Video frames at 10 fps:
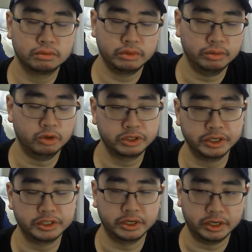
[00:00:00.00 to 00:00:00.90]
In most
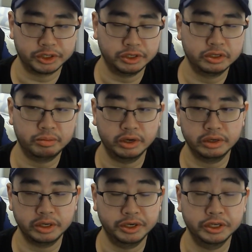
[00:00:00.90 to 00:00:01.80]
things it doesn't, but
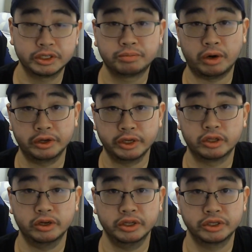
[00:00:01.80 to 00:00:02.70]
in this
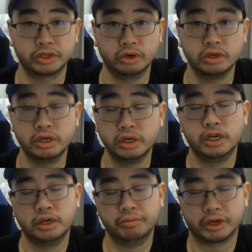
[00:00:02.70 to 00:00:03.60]
particularly so.
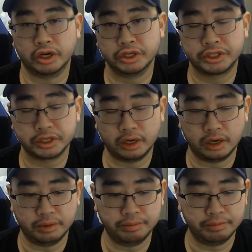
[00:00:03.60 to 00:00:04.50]
Because
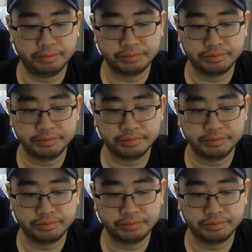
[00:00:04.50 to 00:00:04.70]
solo